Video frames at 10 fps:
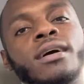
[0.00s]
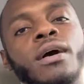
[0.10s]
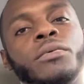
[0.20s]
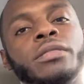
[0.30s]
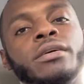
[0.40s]

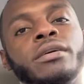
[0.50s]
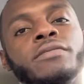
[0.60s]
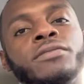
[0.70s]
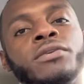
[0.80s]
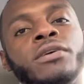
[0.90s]
I went there
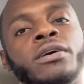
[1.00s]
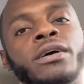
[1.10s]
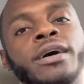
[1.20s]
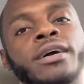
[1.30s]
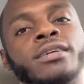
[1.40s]

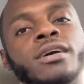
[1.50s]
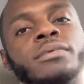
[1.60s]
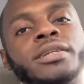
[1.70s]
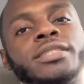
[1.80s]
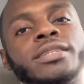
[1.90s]
for
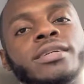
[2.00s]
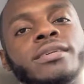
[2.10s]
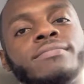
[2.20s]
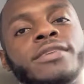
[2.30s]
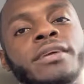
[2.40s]
economics
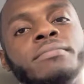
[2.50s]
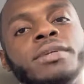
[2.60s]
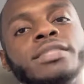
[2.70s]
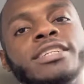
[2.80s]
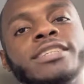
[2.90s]
and
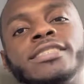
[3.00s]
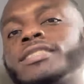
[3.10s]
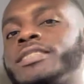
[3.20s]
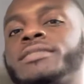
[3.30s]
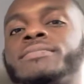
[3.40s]

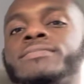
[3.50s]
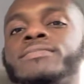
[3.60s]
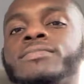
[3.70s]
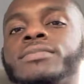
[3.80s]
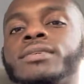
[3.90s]
business.
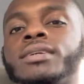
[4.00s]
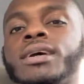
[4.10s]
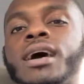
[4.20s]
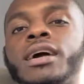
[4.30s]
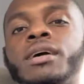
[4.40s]

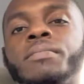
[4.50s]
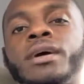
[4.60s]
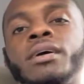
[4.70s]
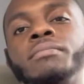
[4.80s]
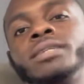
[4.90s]
I got
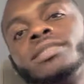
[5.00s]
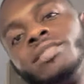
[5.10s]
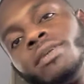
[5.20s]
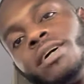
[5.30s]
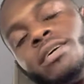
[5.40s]
my
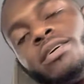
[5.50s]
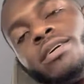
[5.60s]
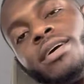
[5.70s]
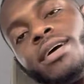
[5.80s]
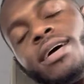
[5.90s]
business minor,
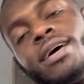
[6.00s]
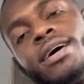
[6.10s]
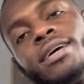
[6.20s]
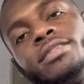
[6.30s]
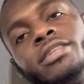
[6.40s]

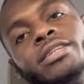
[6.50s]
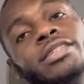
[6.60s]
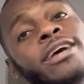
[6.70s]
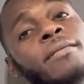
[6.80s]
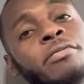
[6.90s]
and to this
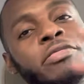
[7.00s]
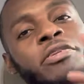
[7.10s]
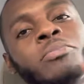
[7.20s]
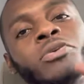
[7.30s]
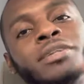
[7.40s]
day I'm
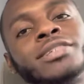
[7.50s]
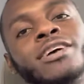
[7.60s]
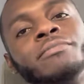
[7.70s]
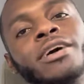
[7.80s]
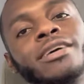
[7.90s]
3 points
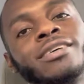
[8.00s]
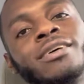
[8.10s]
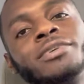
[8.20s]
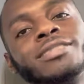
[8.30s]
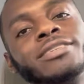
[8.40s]
off my
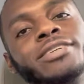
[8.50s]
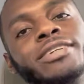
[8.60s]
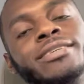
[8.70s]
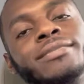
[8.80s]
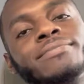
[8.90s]
economics degree,
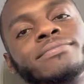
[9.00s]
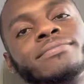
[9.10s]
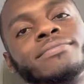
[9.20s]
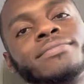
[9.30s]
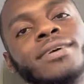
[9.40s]

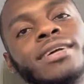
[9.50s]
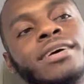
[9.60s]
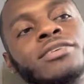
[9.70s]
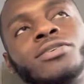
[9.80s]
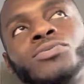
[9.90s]
and
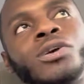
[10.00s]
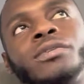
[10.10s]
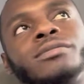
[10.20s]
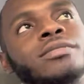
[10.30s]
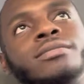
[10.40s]
I don't
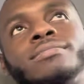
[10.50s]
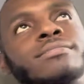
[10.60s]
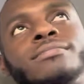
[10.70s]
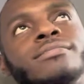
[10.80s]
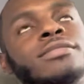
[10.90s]
want
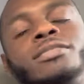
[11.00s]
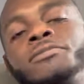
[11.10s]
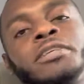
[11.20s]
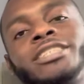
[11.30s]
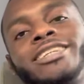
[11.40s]
to
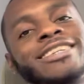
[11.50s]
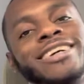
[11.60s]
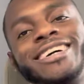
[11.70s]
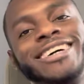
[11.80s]
finish it.